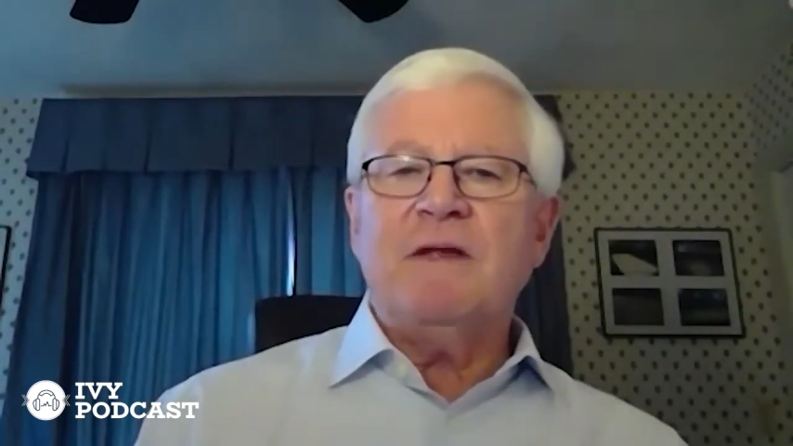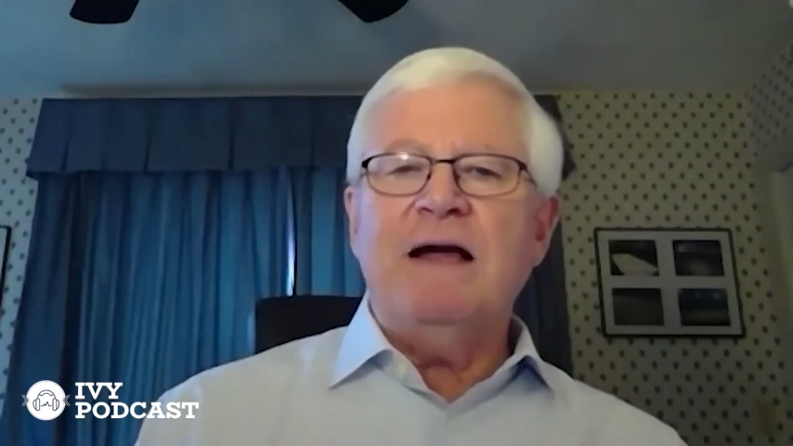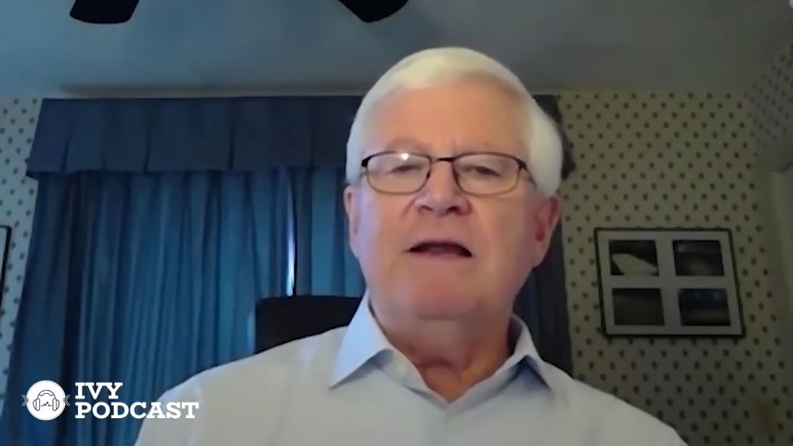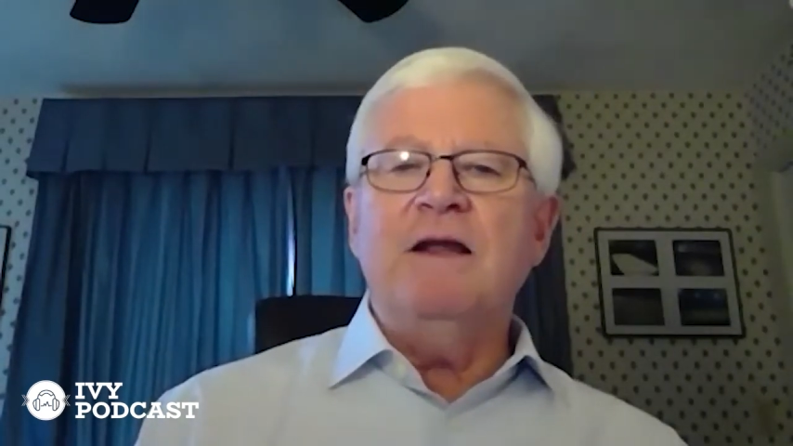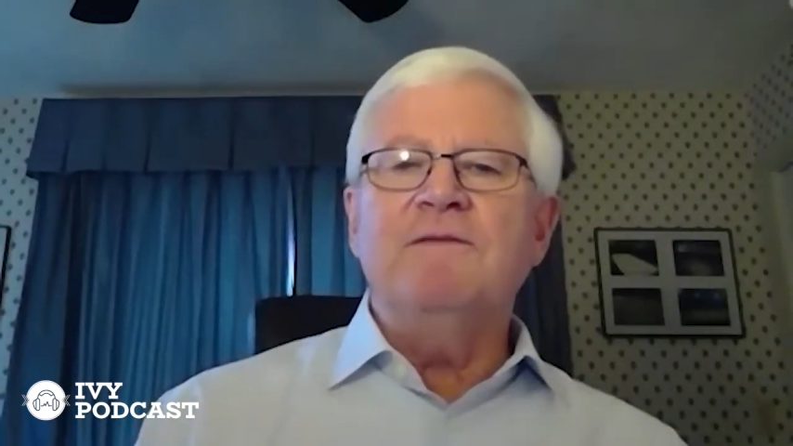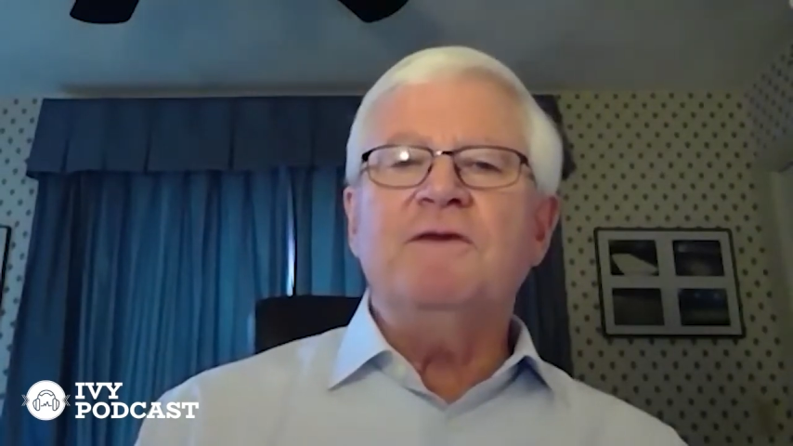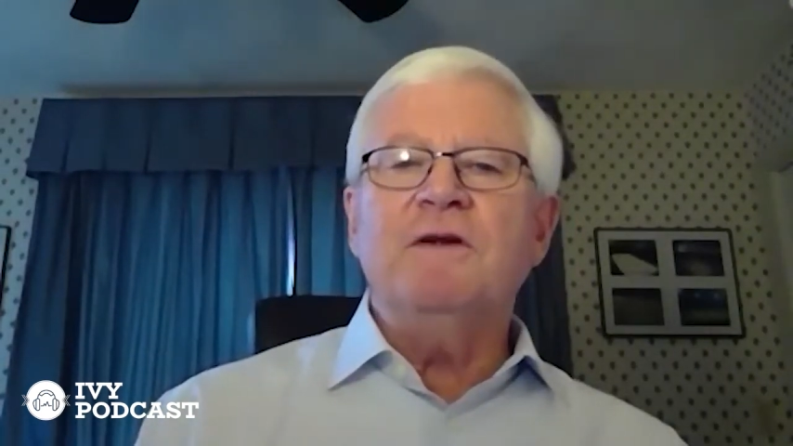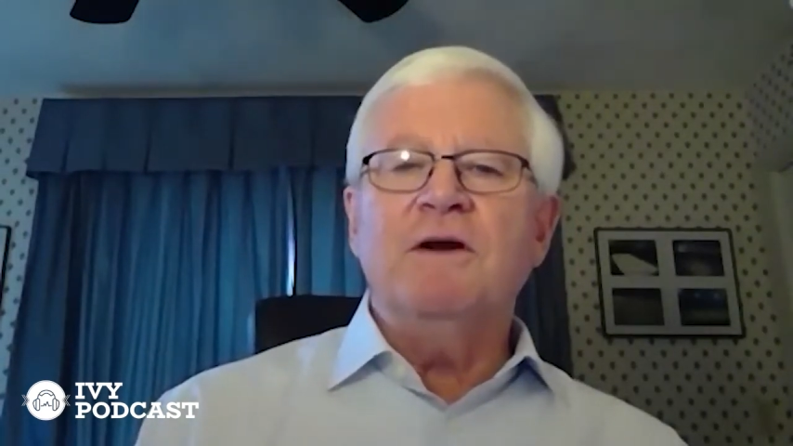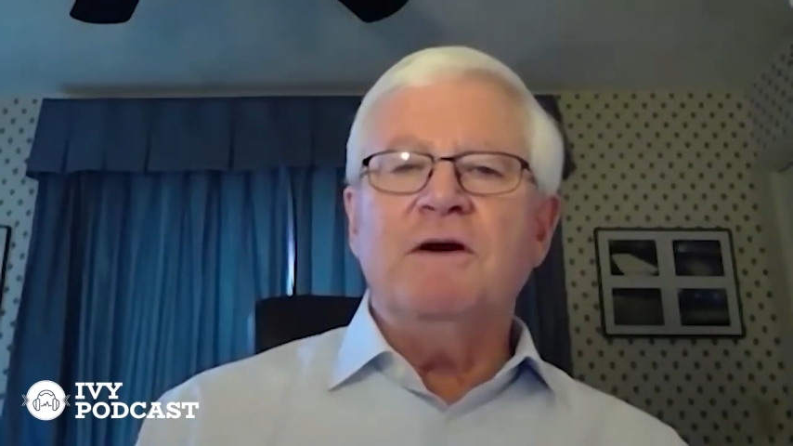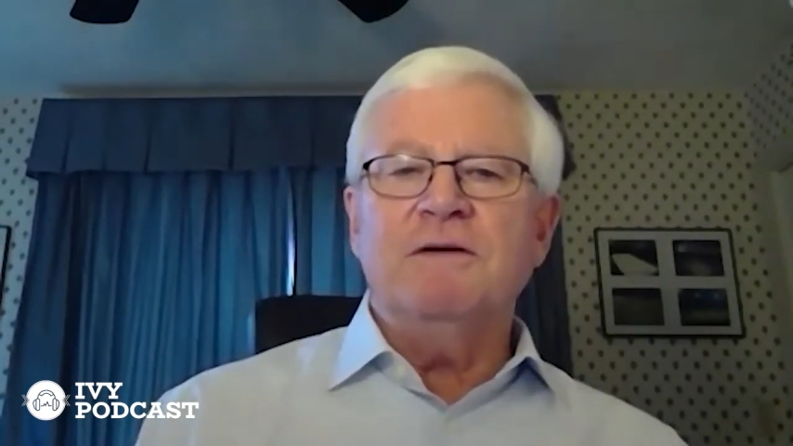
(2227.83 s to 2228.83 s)
I love to
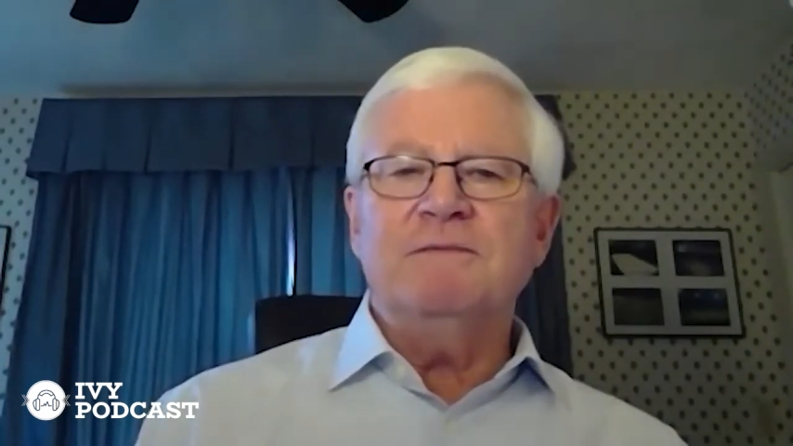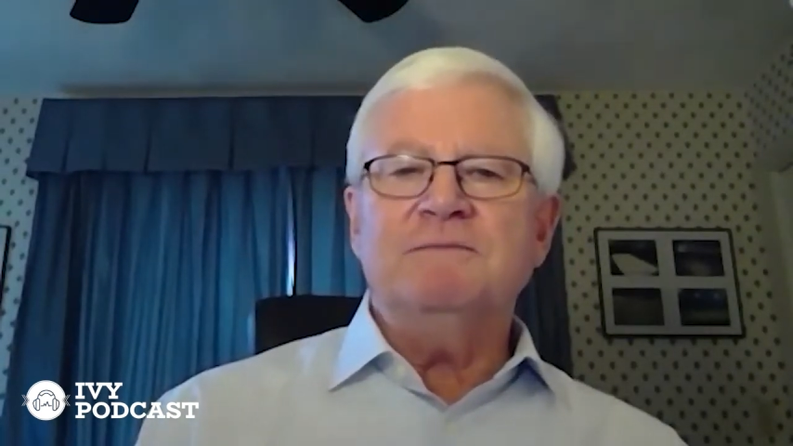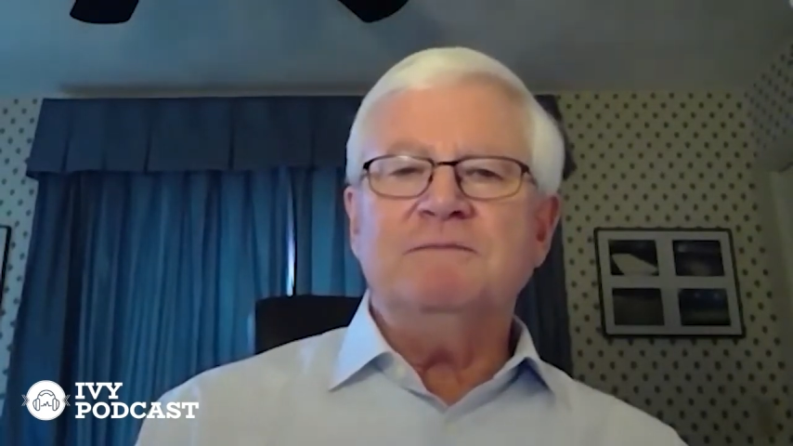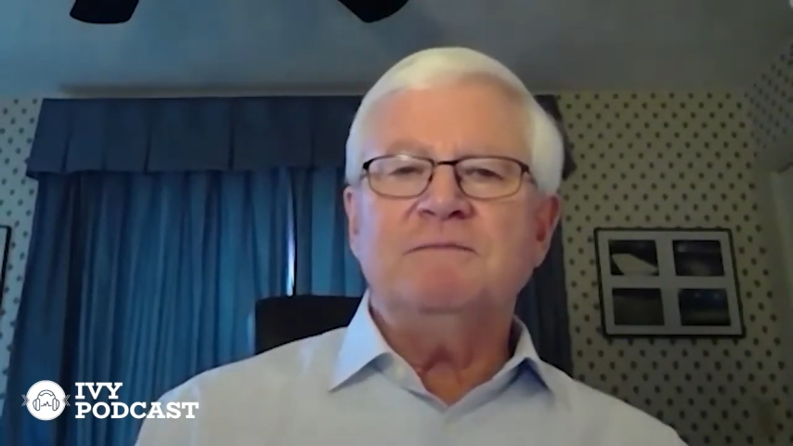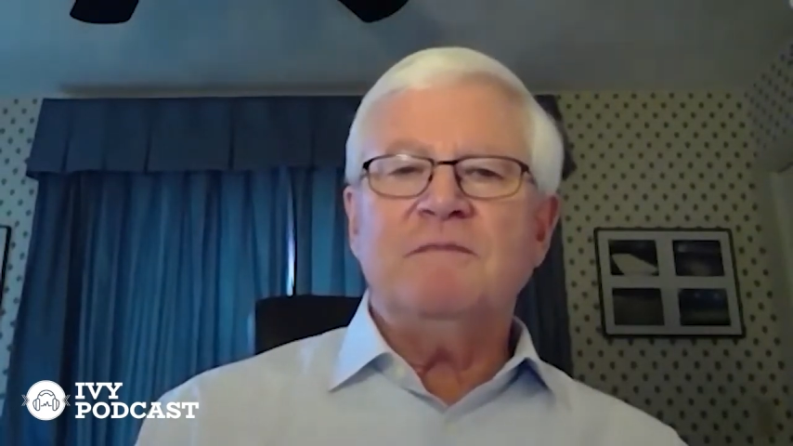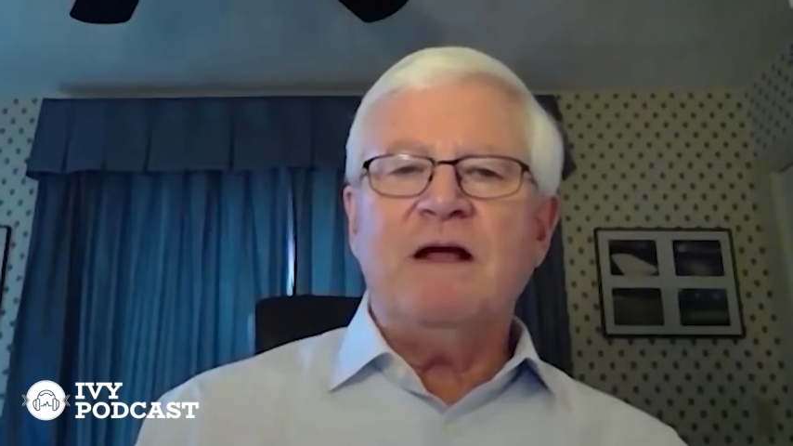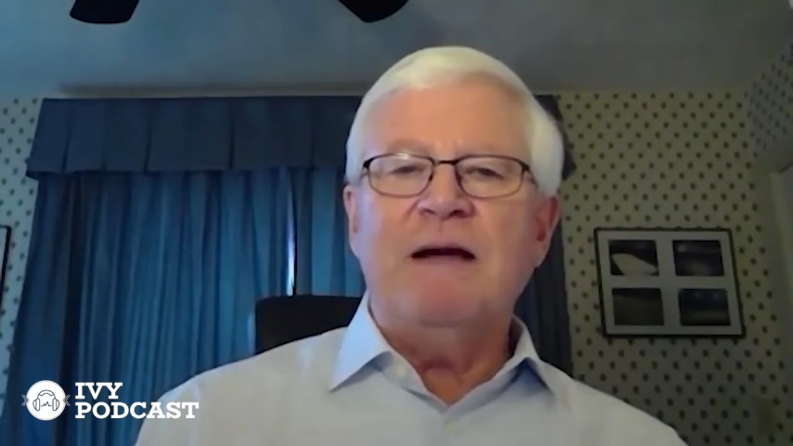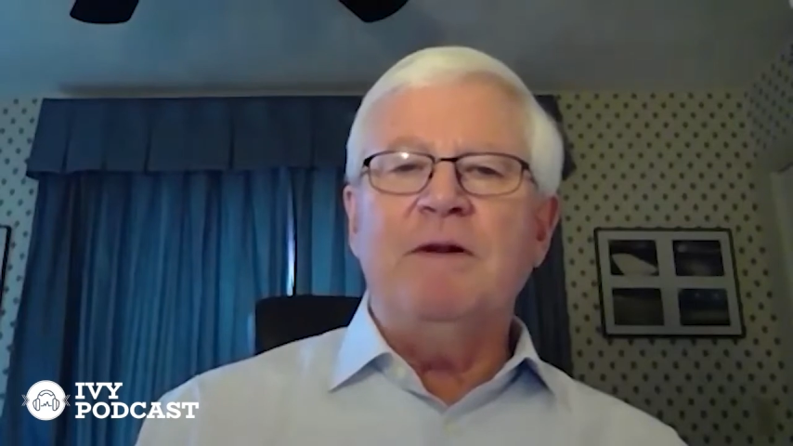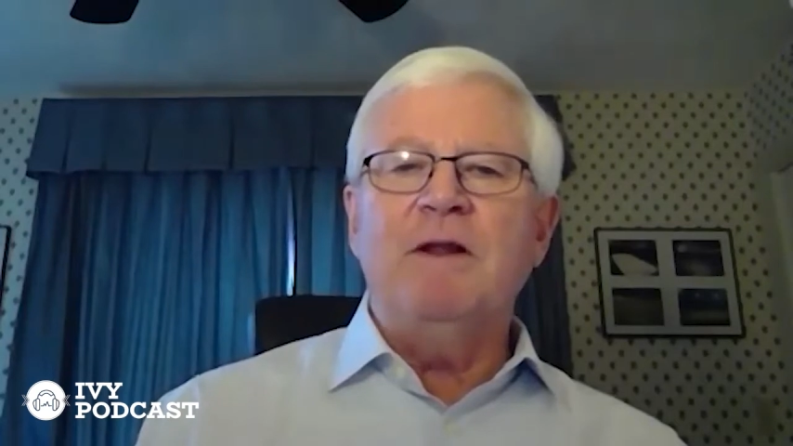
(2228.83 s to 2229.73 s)
learn. I'm